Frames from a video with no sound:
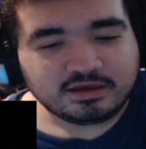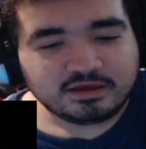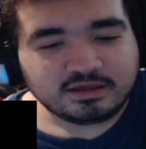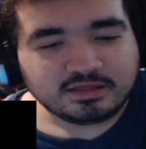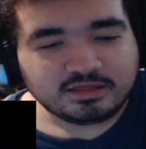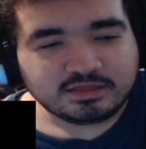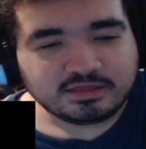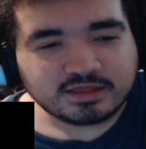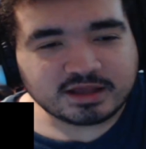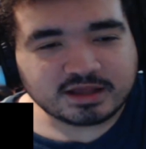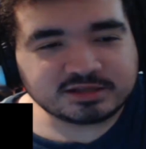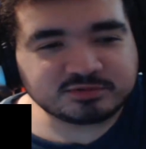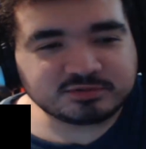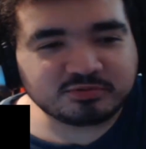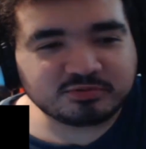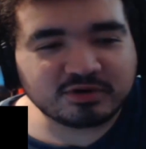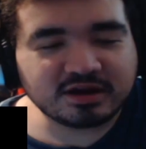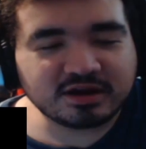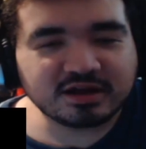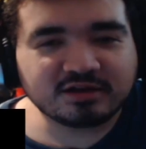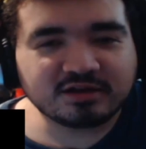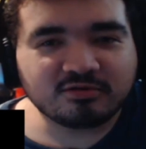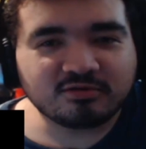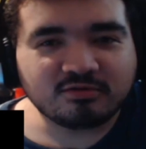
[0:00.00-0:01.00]
That's
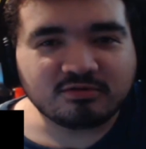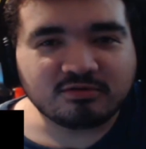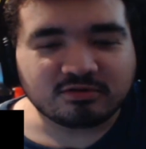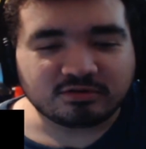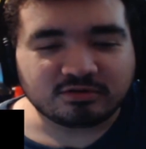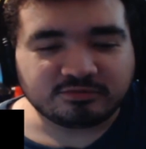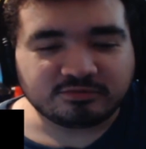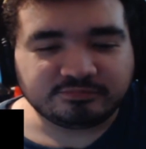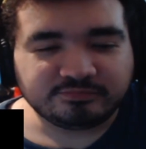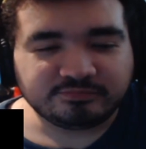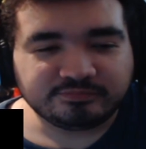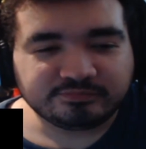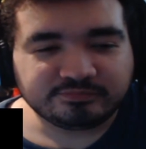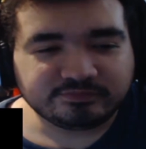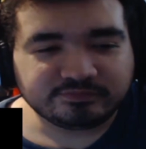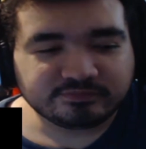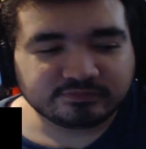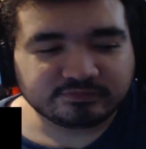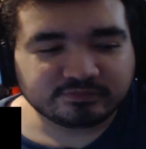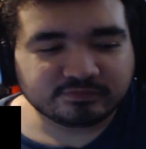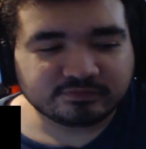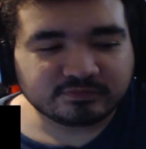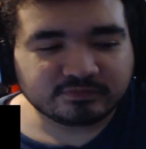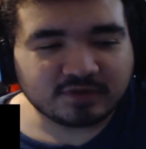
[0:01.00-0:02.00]
pretty cool.
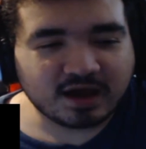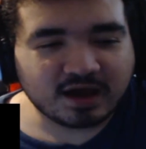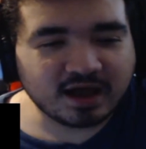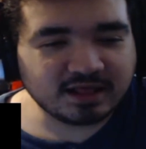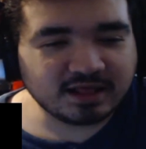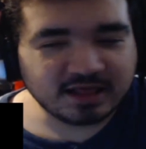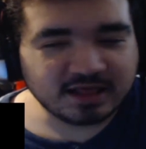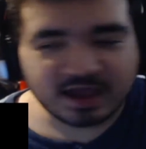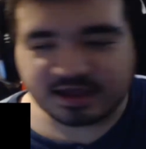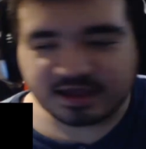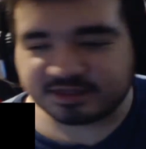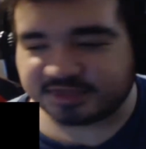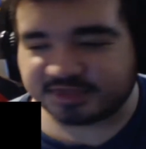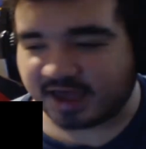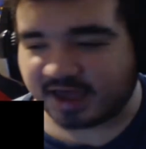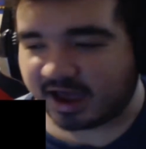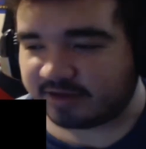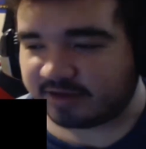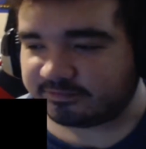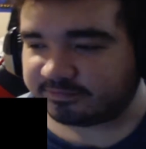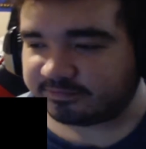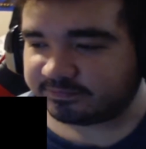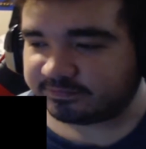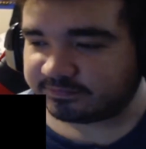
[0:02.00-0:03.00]
I like
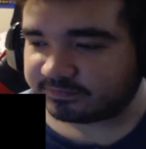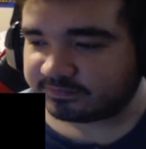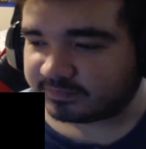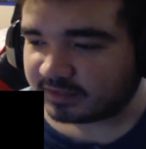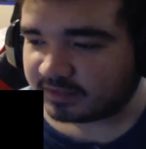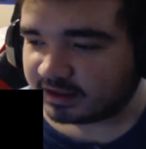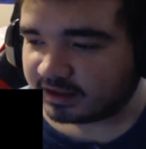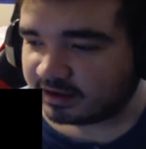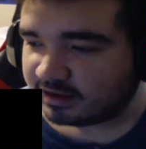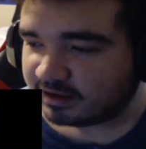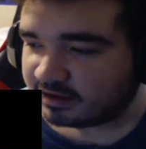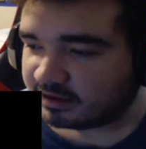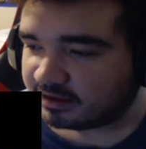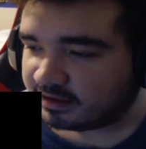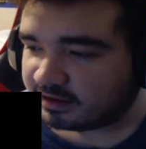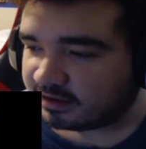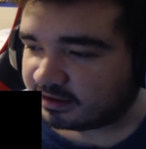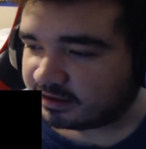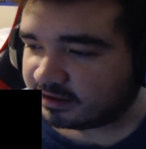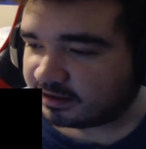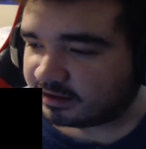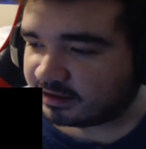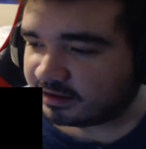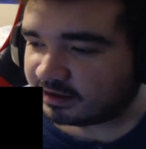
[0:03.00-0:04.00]
that.
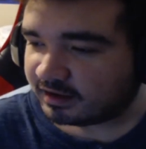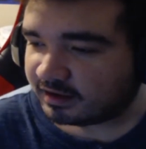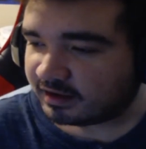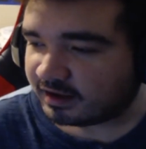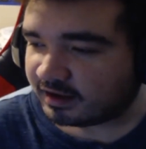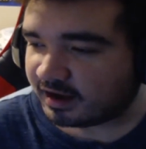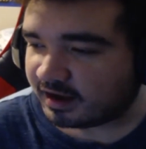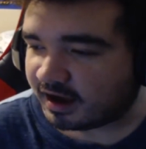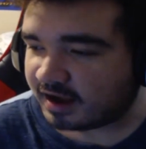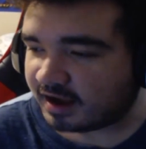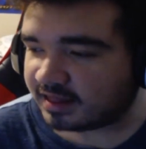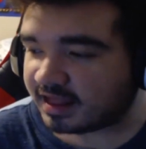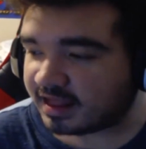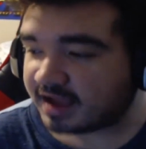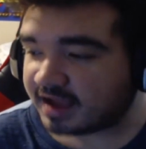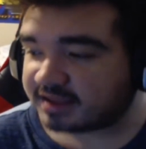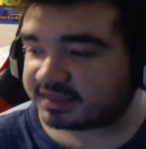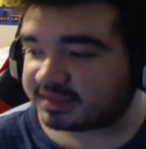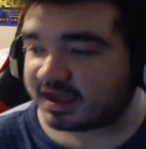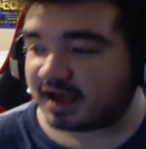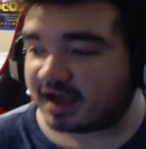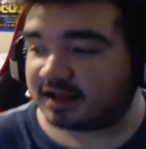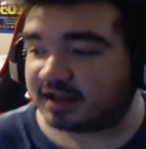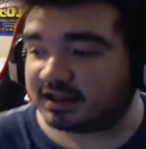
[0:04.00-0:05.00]
I like
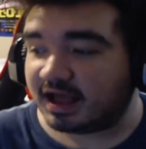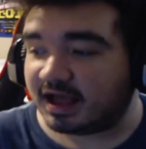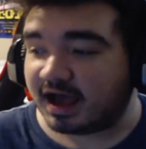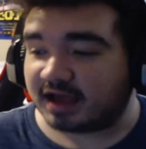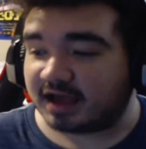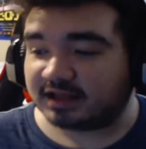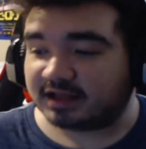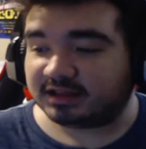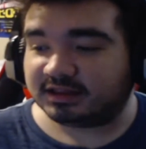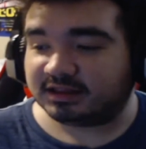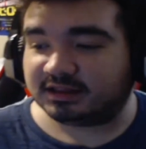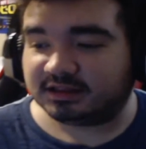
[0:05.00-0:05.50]
that a lot.